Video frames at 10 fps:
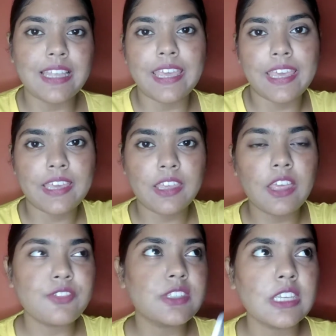Like,
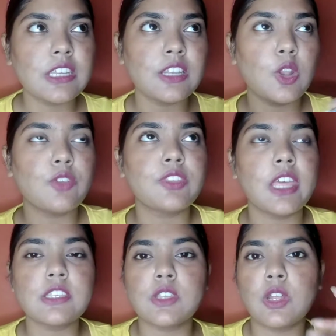you've seen a lot of
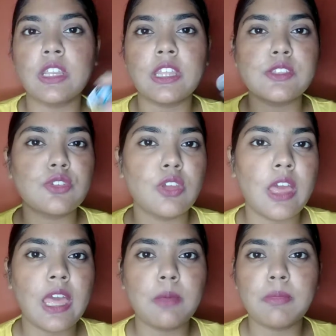things on
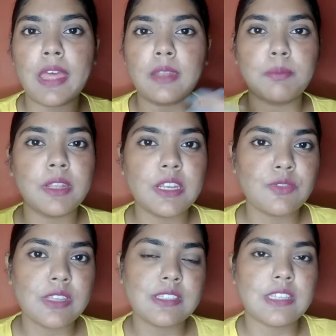Instagram and
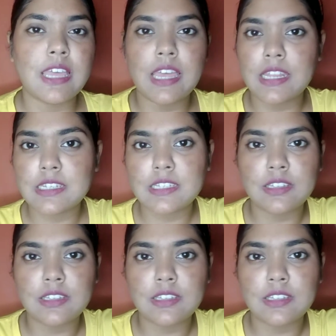Pinterest that,